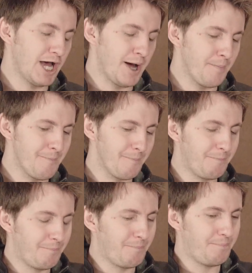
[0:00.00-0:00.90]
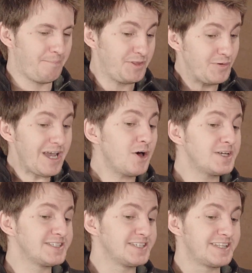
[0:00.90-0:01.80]
But the
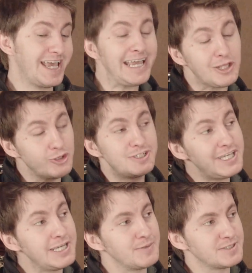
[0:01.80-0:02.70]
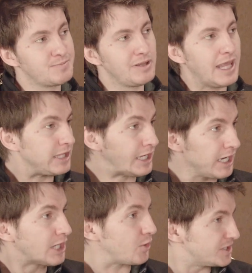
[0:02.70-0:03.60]
reality is that the Angular team is likely
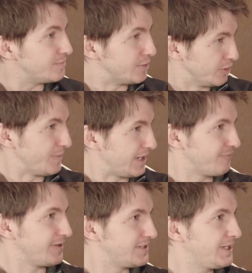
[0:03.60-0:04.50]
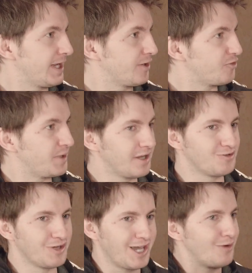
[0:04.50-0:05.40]
not going to build many of these things
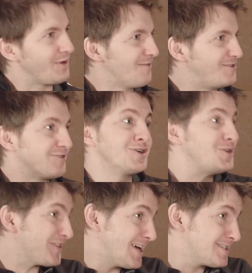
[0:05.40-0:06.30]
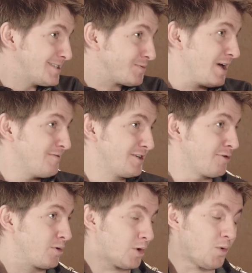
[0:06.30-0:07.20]
because, again, we have different use cases, we have
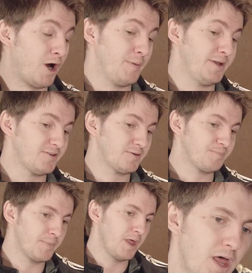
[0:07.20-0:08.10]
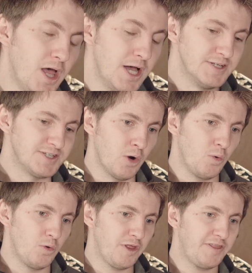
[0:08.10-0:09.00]
different requirements.
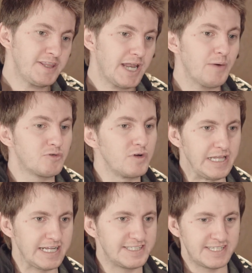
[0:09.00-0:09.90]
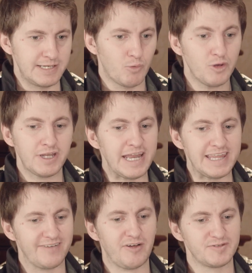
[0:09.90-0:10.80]
So the thing that I would really like to see more than
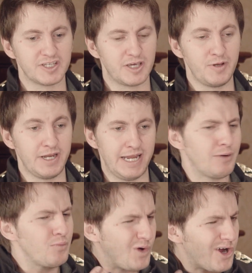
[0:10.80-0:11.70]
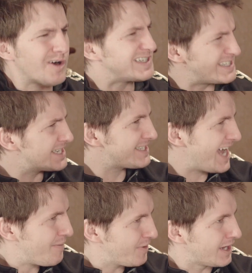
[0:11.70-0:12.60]
anything else in the community, and we already see this
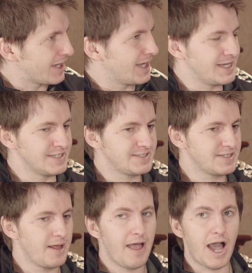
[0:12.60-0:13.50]
happening, is